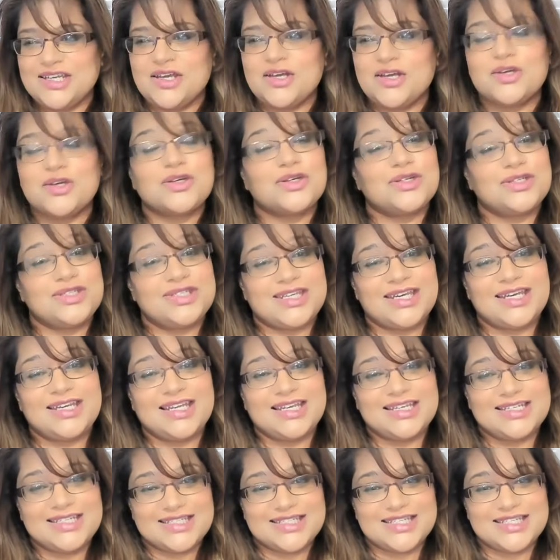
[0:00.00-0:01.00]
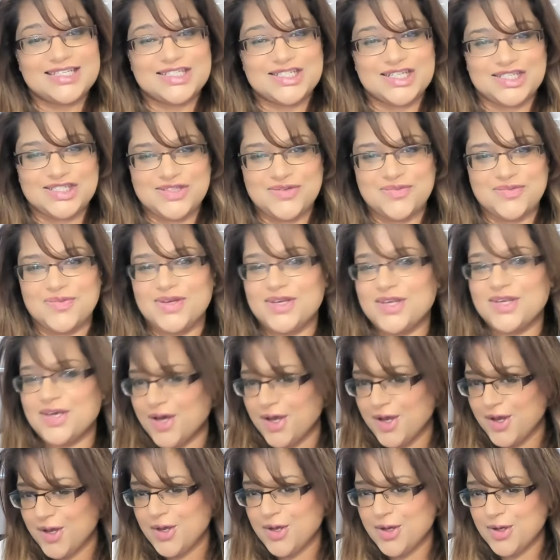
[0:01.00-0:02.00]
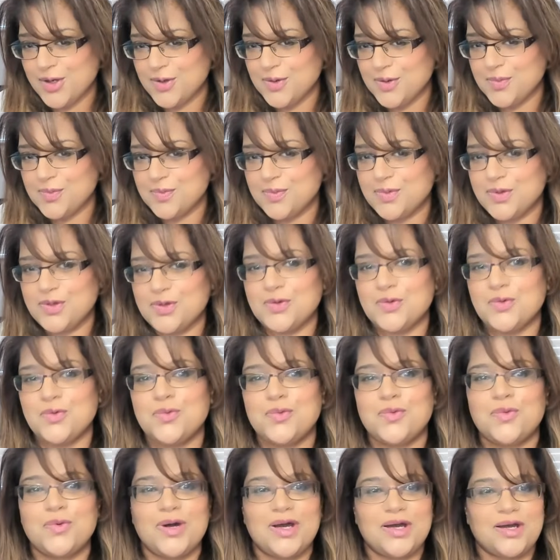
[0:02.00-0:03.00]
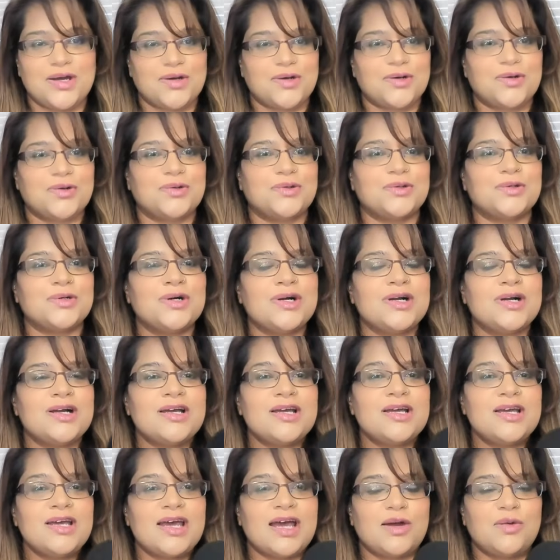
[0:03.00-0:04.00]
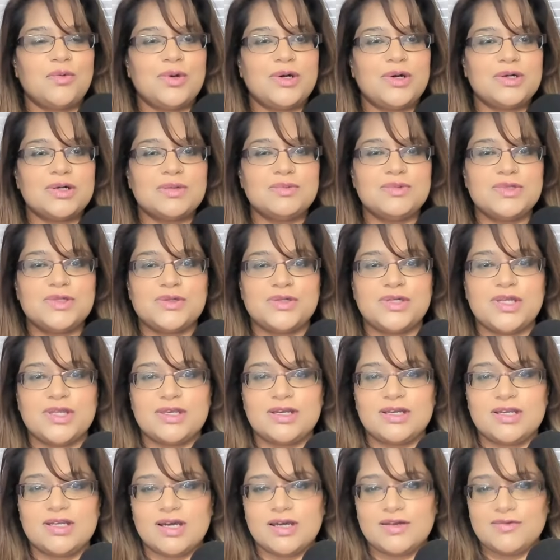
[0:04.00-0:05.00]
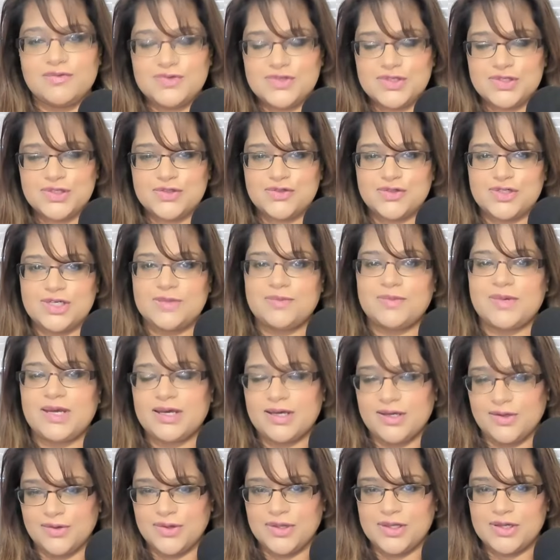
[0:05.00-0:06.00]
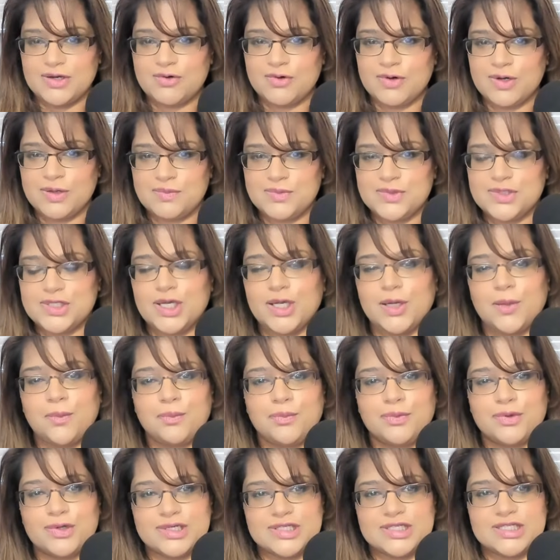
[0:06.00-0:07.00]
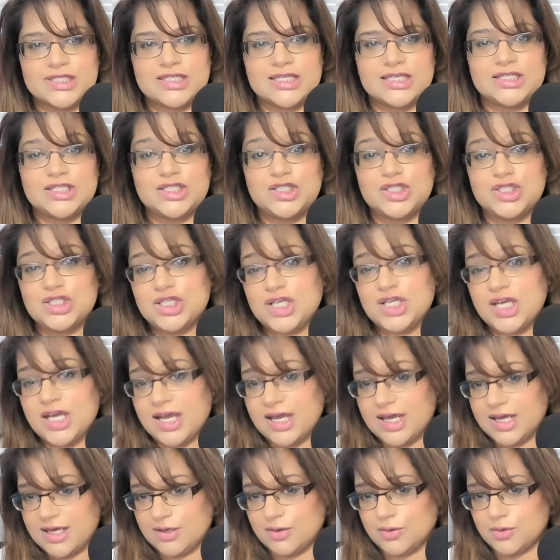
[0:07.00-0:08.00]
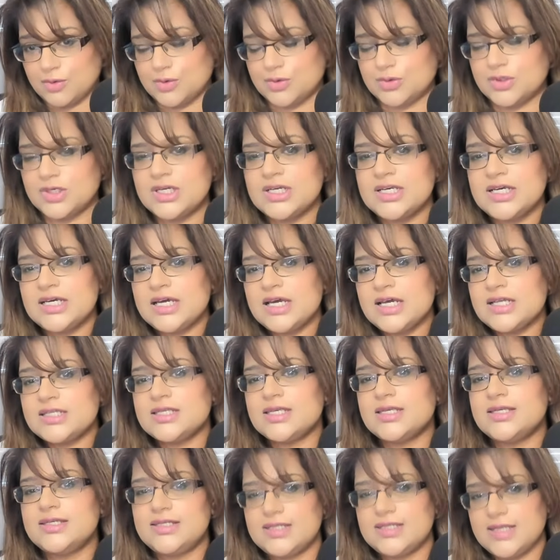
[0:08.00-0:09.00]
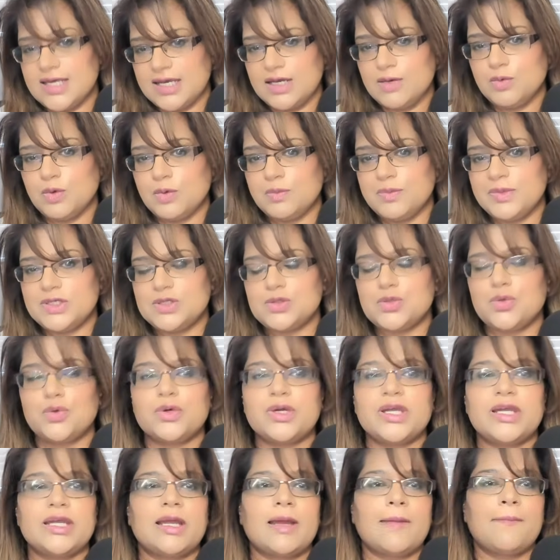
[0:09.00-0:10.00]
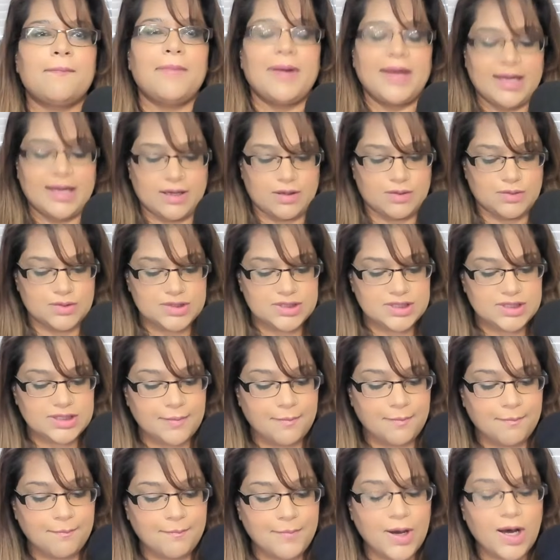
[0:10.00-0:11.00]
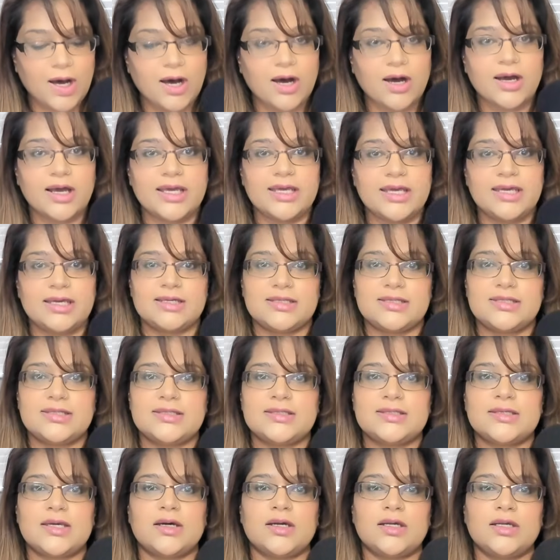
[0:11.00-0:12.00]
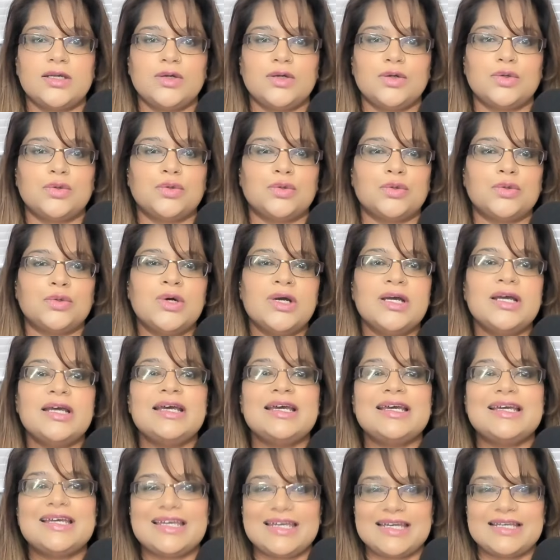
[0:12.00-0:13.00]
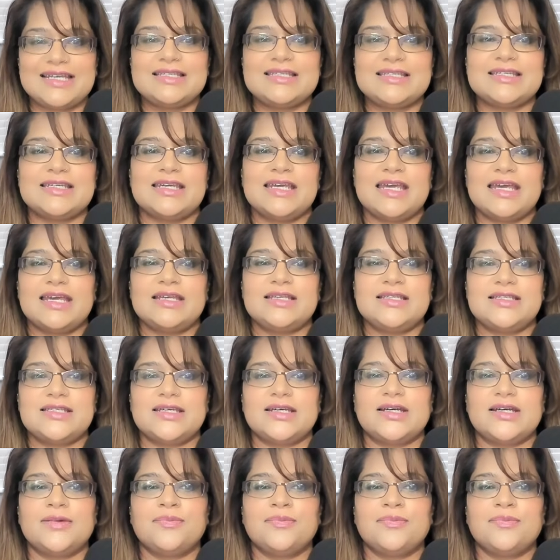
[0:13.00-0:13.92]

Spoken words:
day, ladies and gentlemen. I hope you're well. And welcome to another live stream on the Crypto Princess channel. Today we'll be talking about the Pi Cycle Indicator.